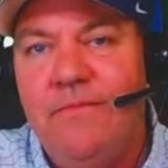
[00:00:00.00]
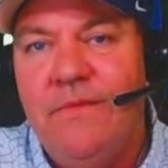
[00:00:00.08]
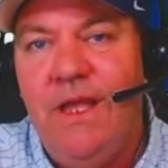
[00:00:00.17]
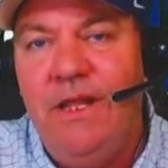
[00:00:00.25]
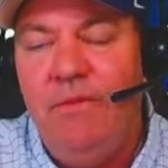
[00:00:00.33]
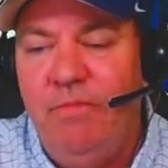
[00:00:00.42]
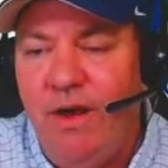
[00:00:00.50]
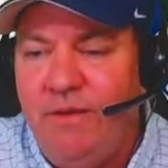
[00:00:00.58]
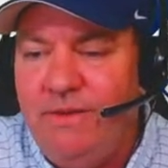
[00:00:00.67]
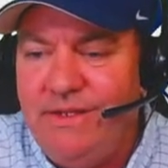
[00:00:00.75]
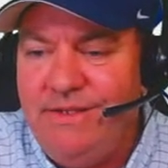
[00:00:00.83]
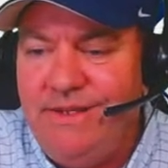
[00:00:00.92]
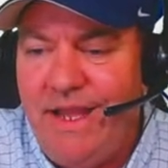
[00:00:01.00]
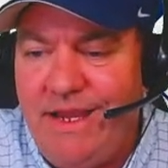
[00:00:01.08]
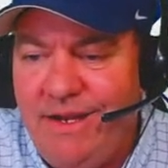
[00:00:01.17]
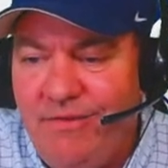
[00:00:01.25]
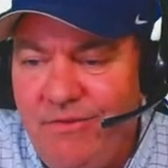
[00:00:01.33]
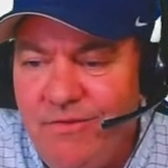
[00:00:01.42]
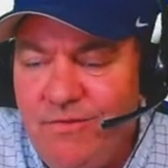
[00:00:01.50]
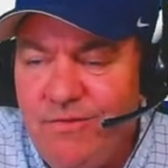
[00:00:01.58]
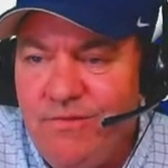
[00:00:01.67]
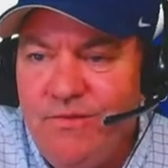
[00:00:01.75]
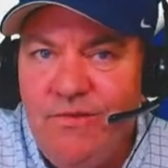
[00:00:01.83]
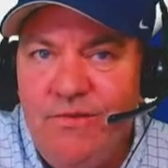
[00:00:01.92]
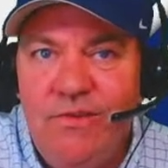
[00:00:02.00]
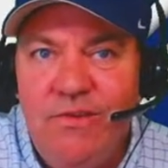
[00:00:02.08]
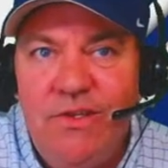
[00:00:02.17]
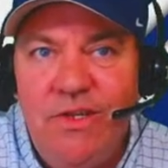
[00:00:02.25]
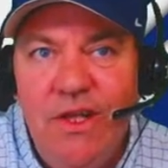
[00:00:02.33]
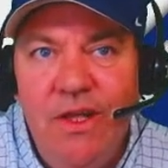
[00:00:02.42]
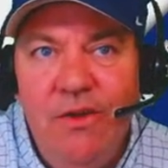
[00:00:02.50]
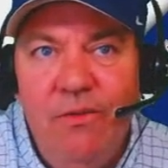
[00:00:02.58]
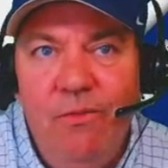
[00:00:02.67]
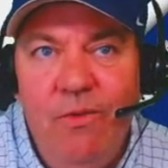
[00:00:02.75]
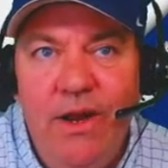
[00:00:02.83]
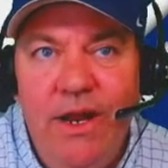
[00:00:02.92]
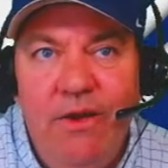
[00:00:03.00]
in the bottom of the second. One